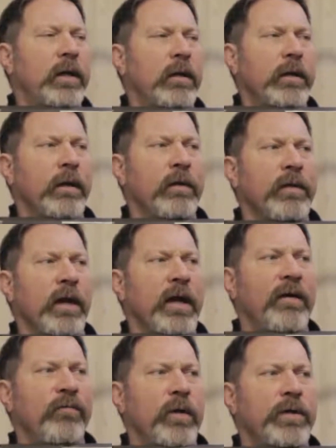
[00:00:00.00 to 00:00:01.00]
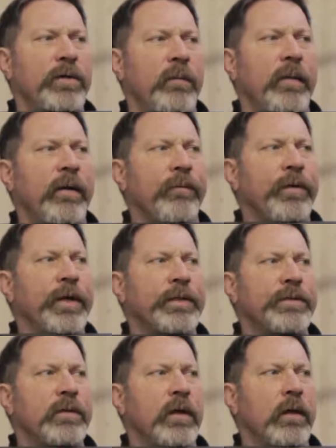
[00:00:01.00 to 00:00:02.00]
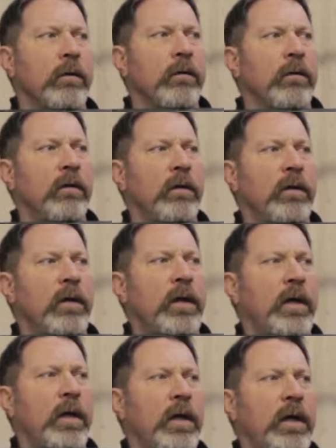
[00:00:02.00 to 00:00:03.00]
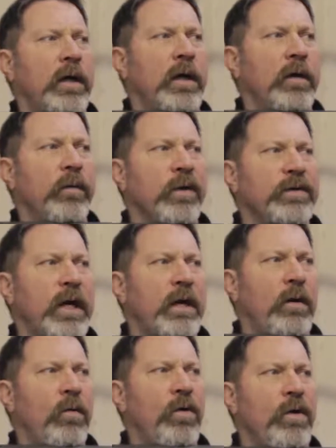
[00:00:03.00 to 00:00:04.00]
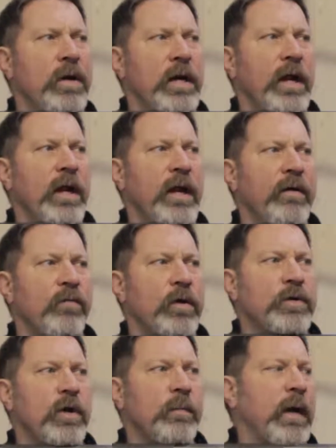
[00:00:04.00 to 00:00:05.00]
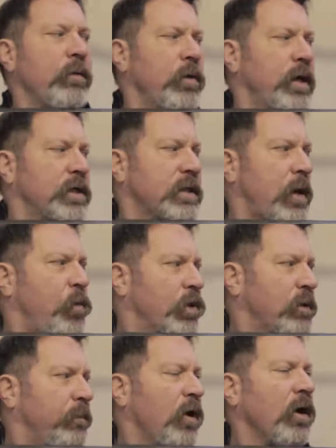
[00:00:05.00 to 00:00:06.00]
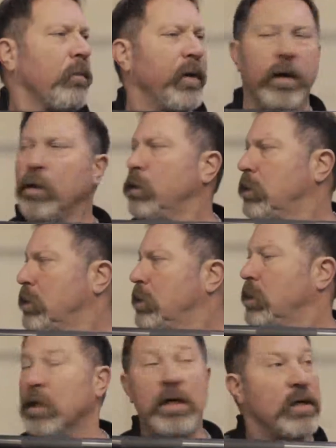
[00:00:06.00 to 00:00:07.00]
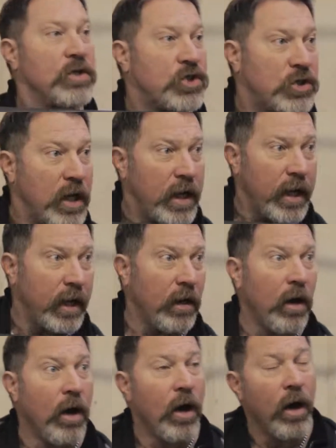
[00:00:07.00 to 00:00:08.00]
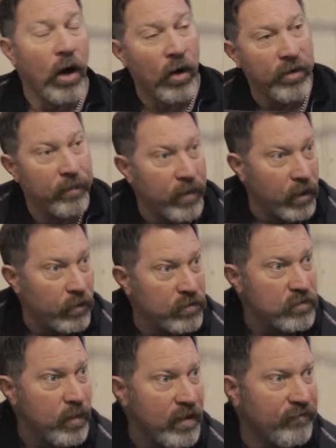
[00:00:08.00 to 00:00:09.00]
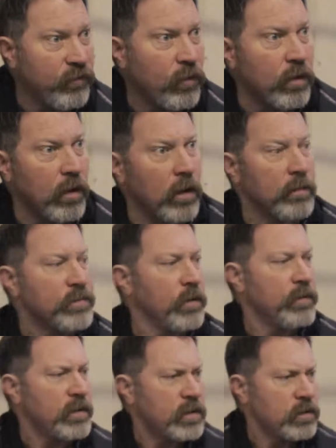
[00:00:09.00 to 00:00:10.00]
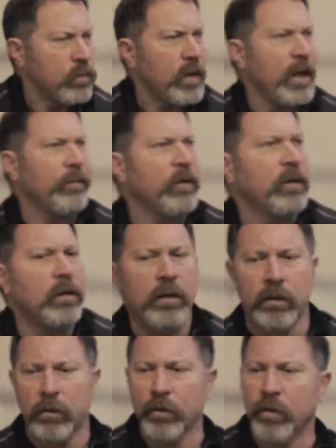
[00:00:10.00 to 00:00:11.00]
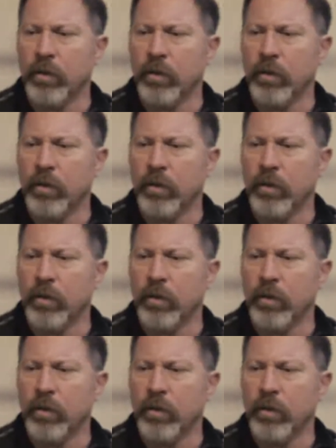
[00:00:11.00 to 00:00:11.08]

And look at all the leverage on my wrist there. In other words, I don't want any leverage on my wrist. I want the barbell sitting on the bones of my forearm. So this is what I'm going to do.